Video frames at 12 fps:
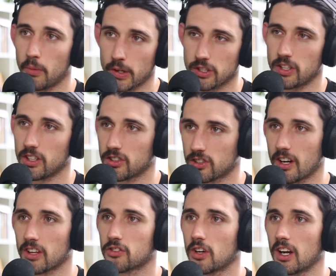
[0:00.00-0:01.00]
pushing
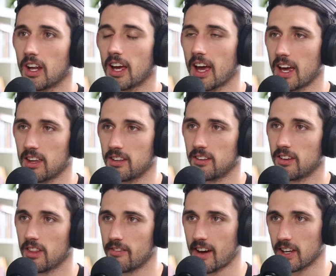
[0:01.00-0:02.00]
strength training
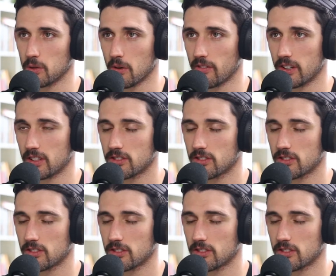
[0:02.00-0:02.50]
and the value of it.